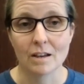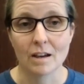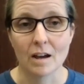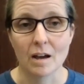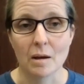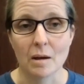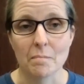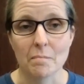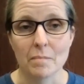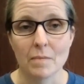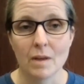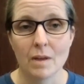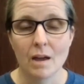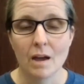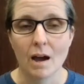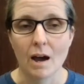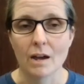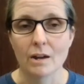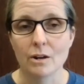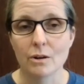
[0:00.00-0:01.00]
I
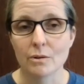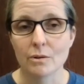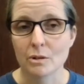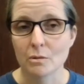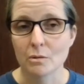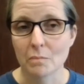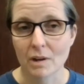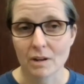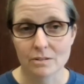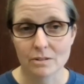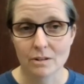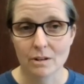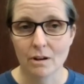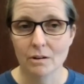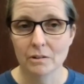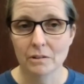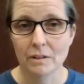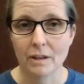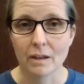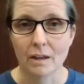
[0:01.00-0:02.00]
know in New
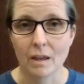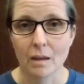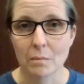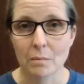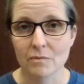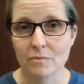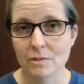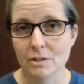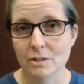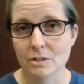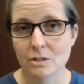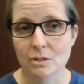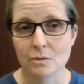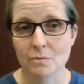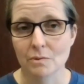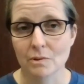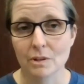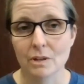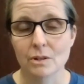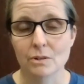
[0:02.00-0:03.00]
Mexico, like Game and Fish is
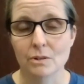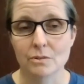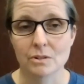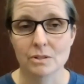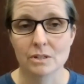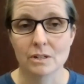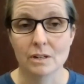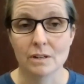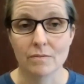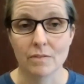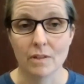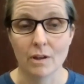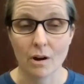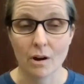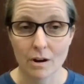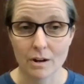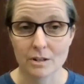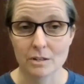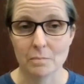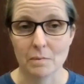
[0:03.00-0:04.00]
really interested if they
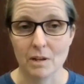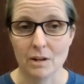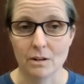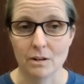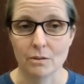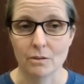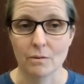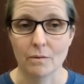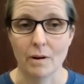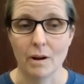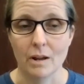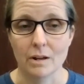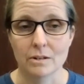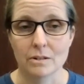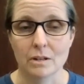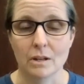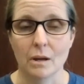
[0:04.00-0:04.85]
are expanding their range,